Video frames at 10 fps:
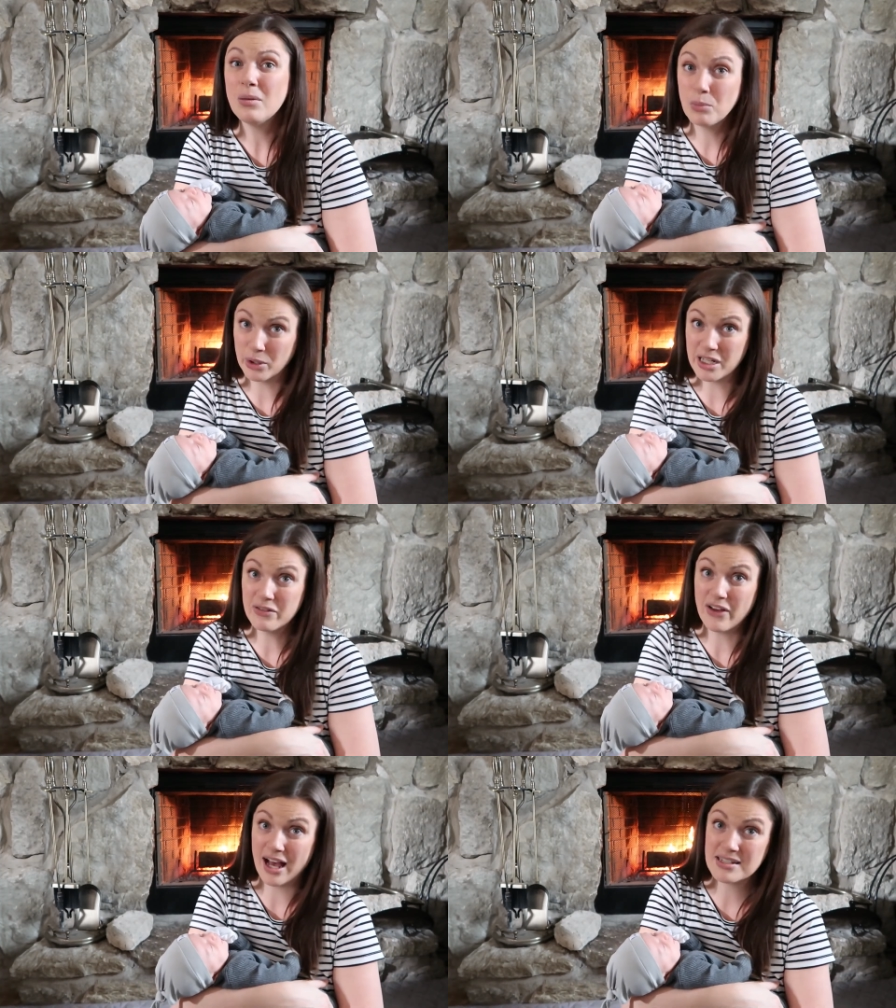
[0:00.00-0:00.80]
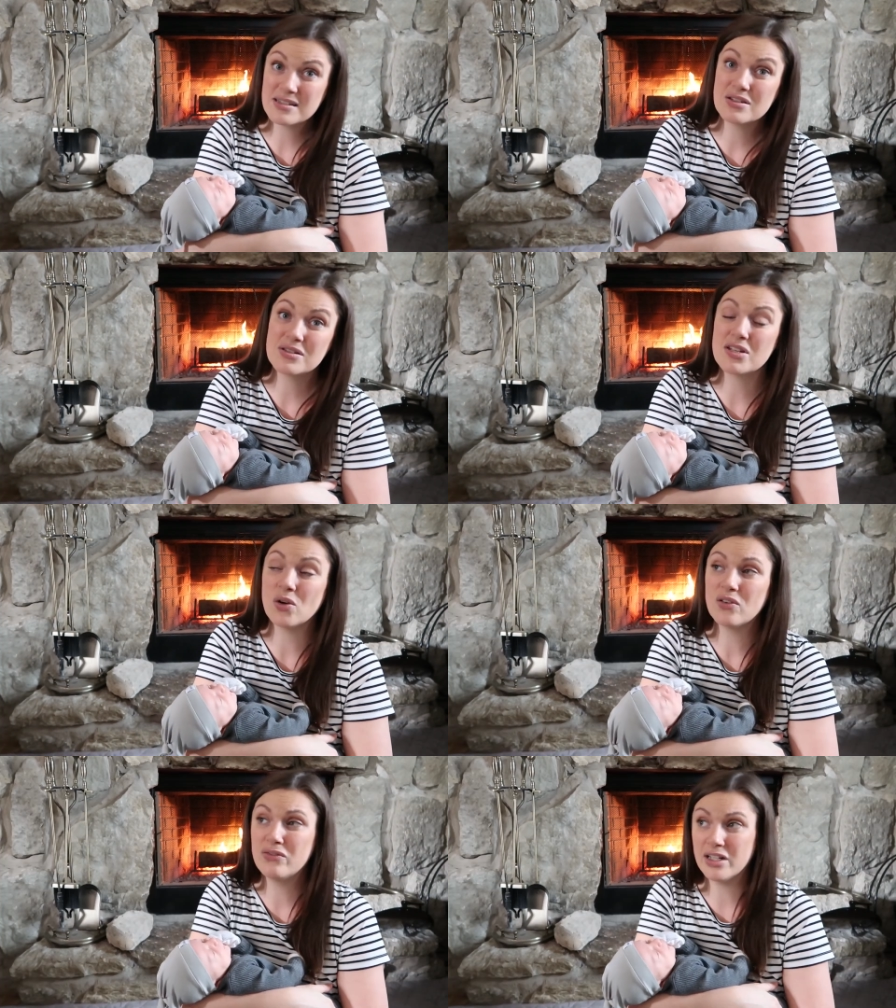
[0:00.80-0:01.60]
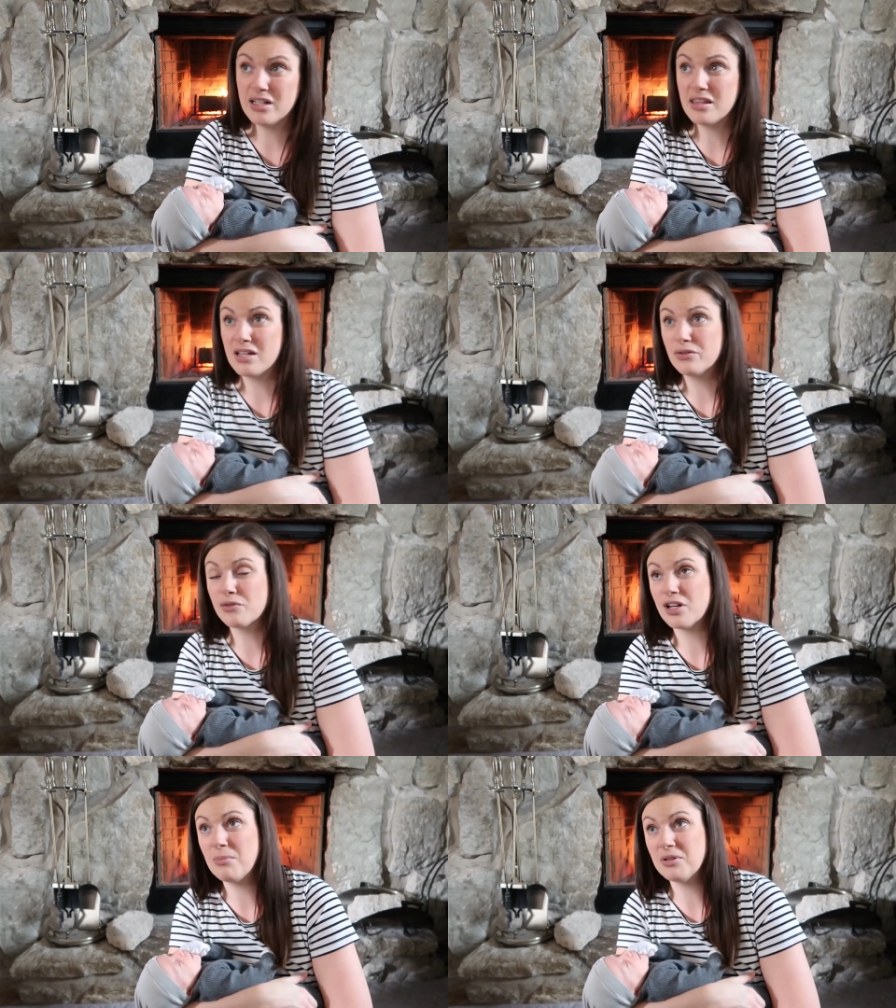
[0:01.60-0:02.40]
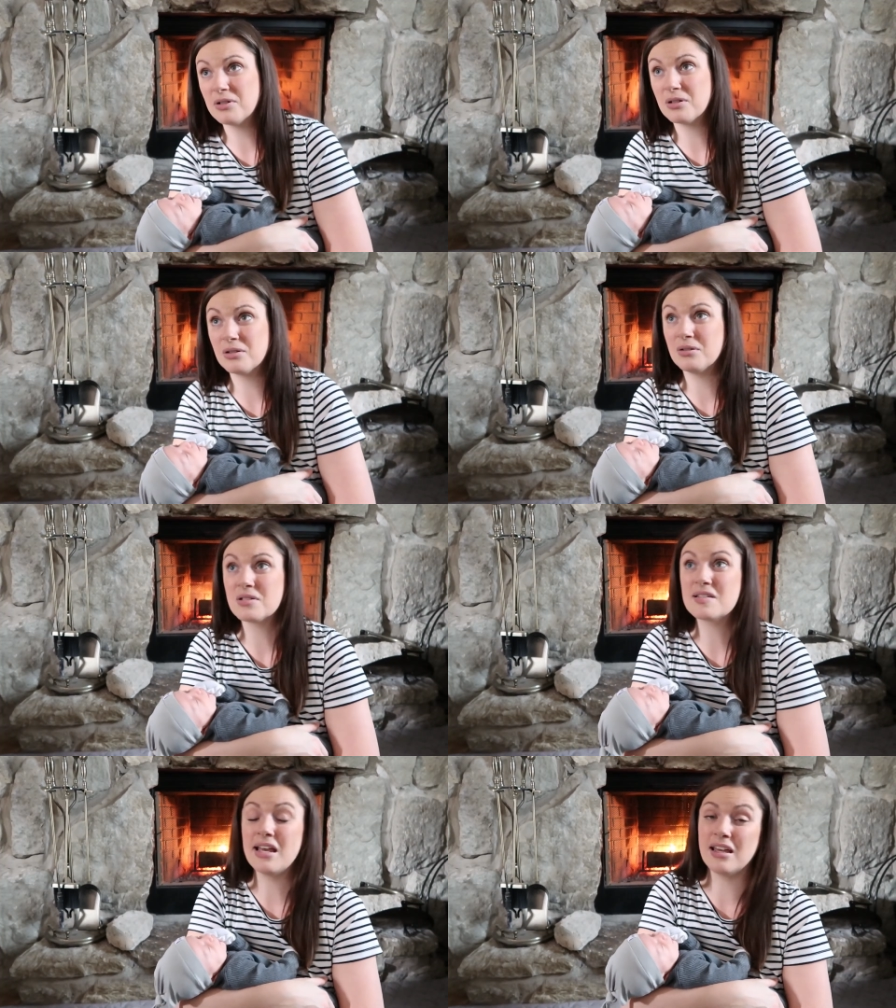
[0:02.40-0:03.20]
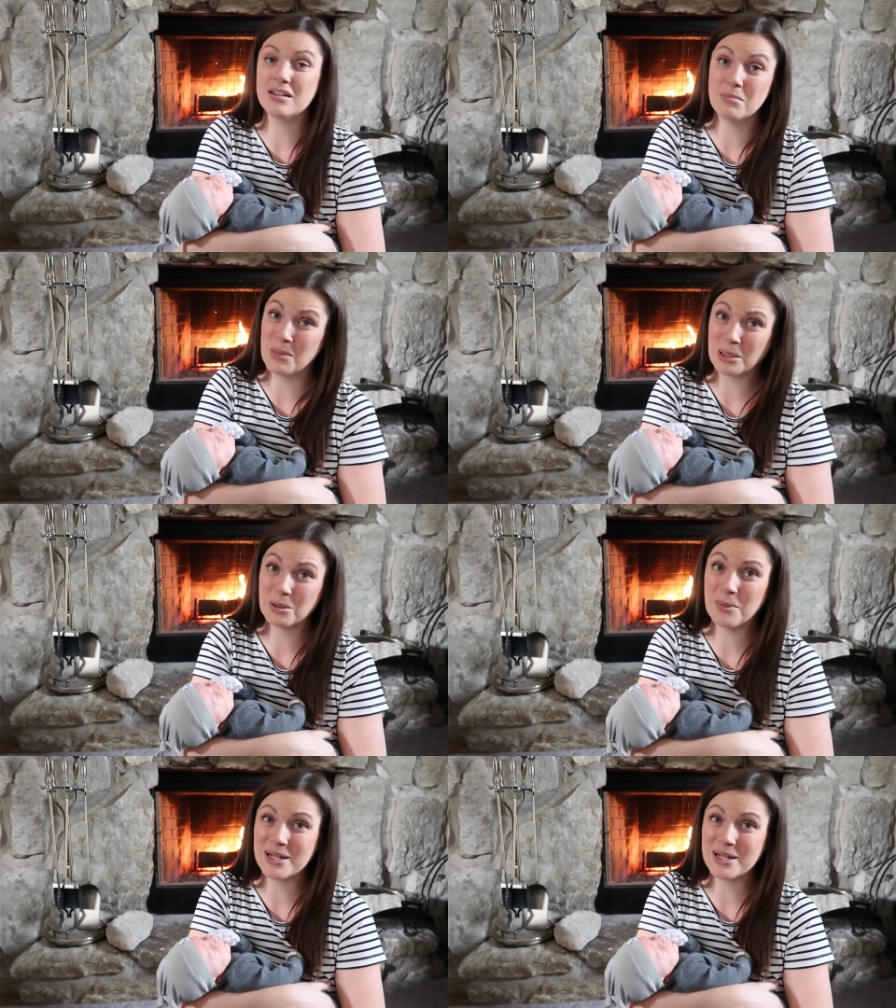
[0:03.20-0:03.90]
pretty fast. So very thankful for epidurals and modern